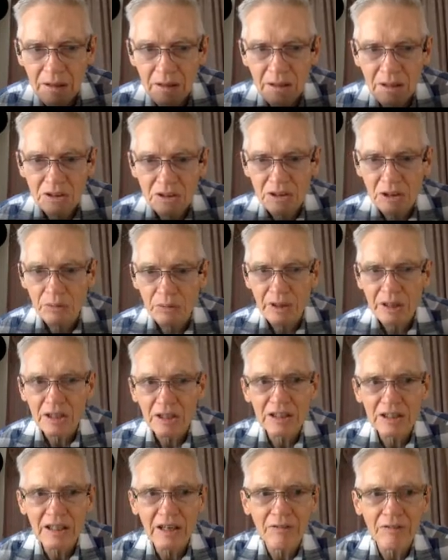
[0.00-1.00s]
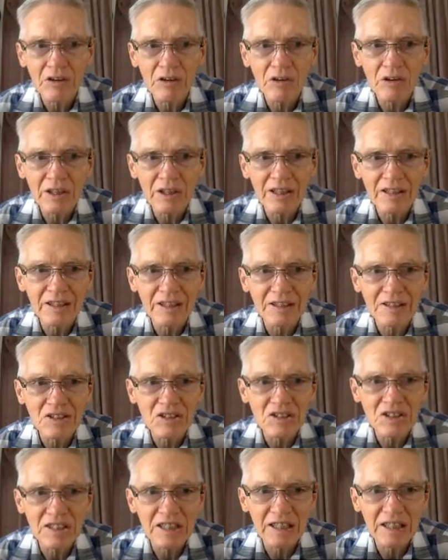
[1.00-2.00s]
So we're going to have a look at the
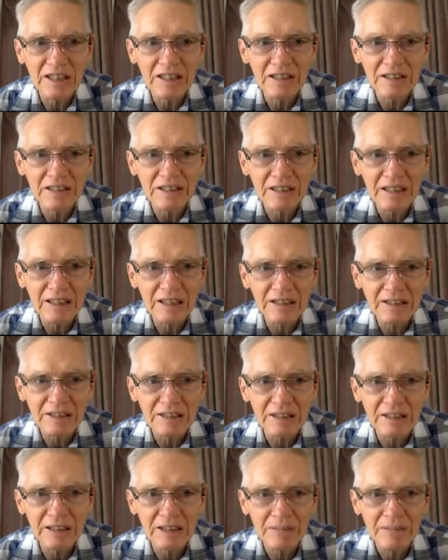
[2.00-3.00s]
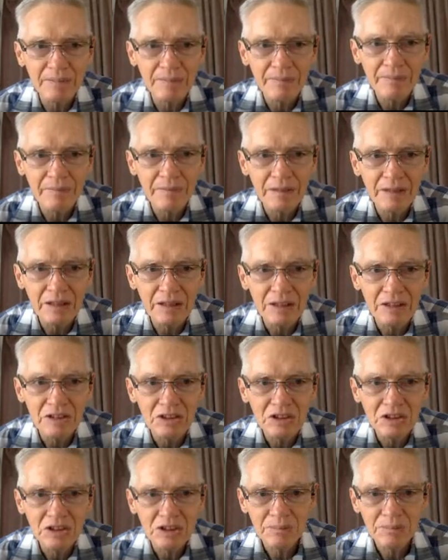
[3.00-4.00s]
second task here,
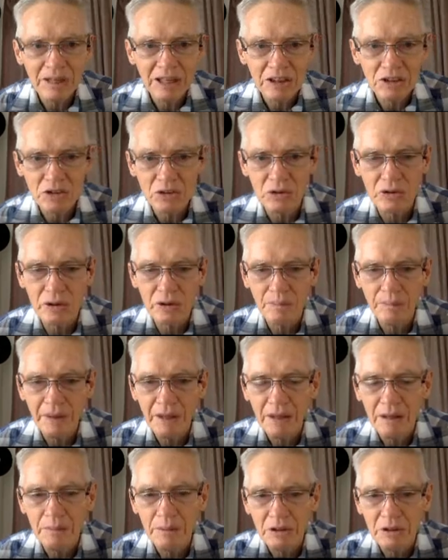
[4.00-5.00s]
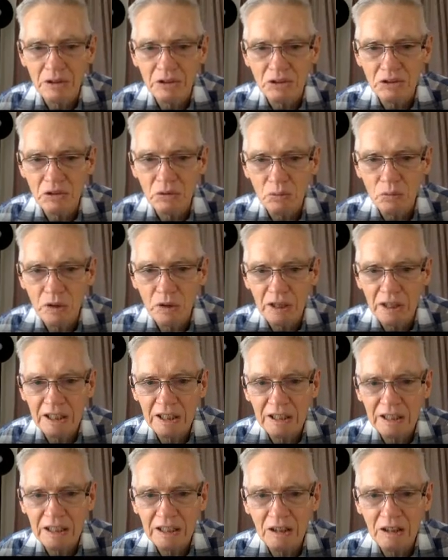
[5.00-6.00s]
just to make sure, because you really
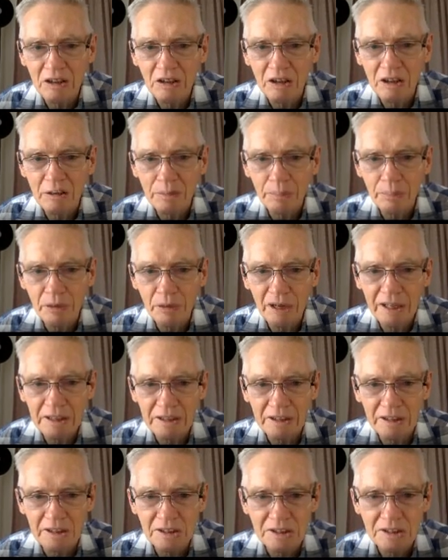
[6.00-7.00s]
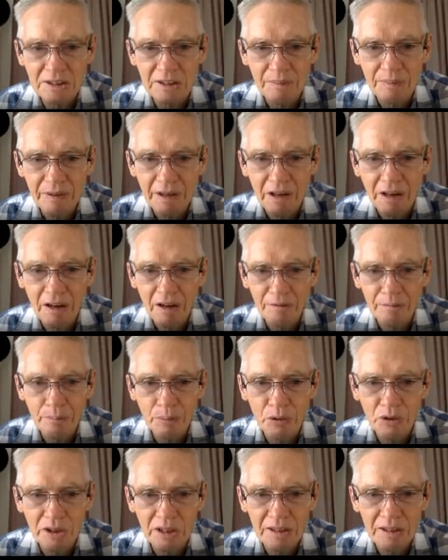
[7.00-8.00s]
need a lot of practice of
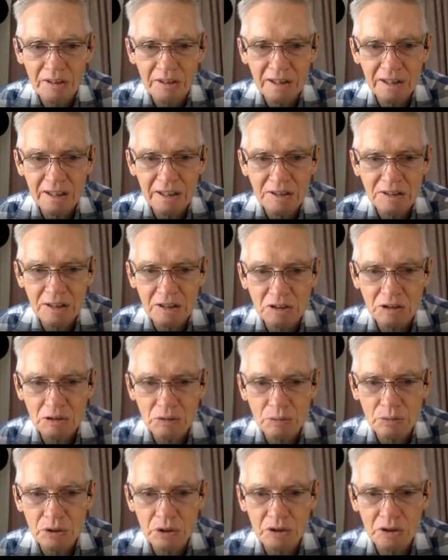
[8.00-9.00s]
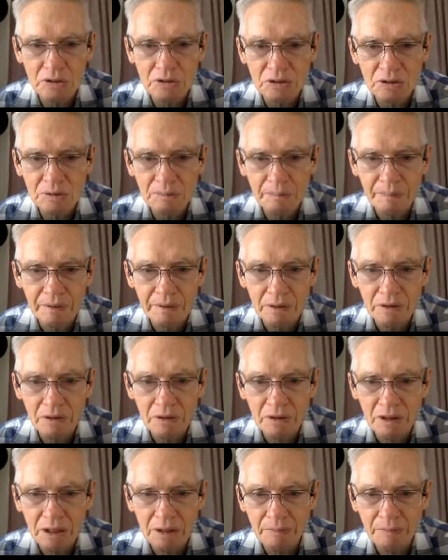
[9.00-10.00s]
putting things into words.
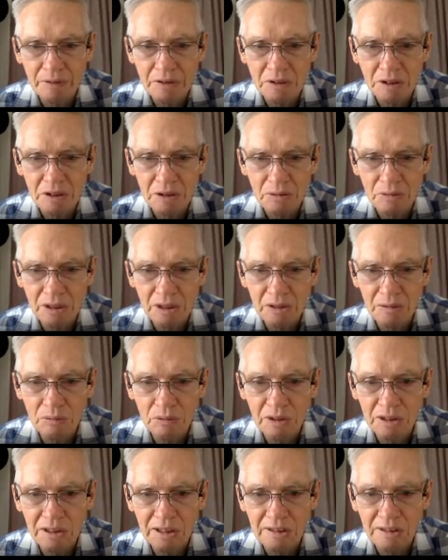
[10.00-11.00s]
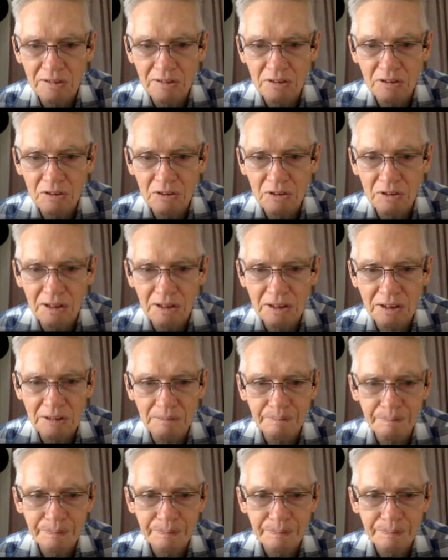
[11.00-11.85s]
All right, so we need to do this.